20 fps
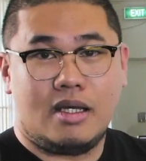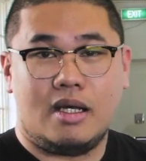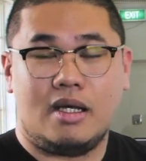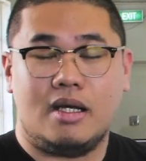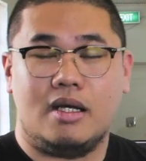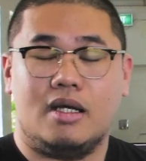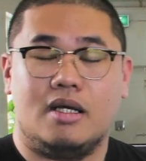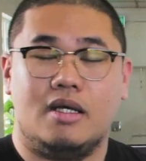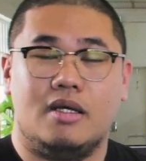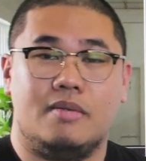
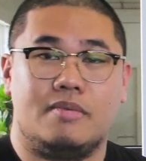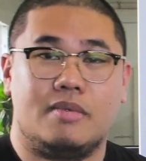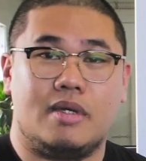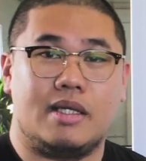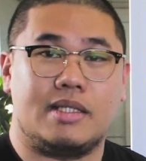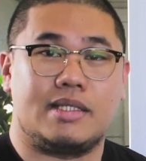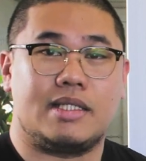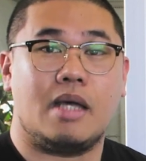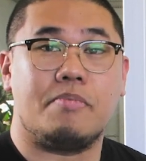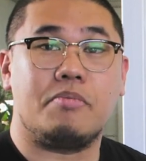
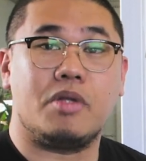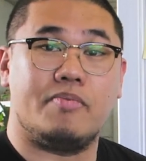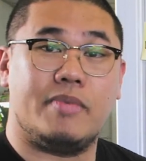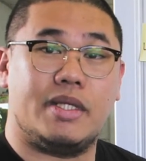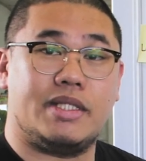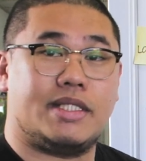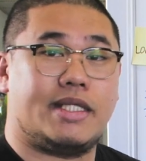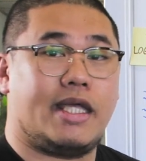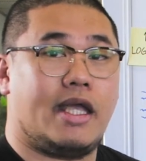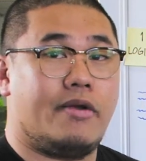a
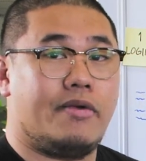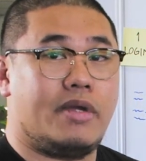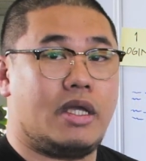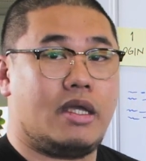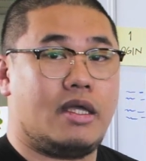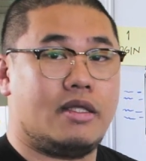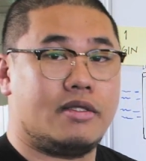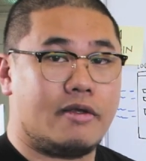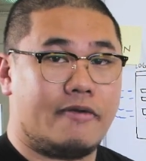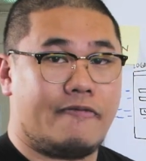
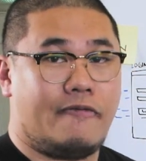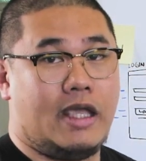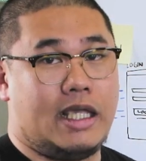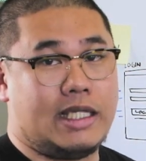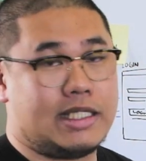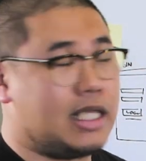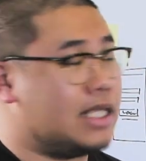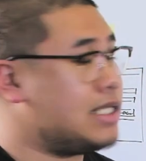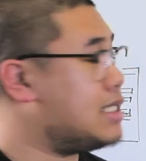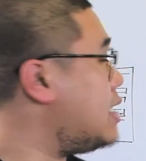supplementary
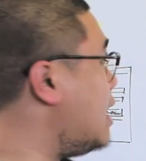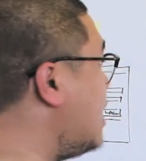interface that's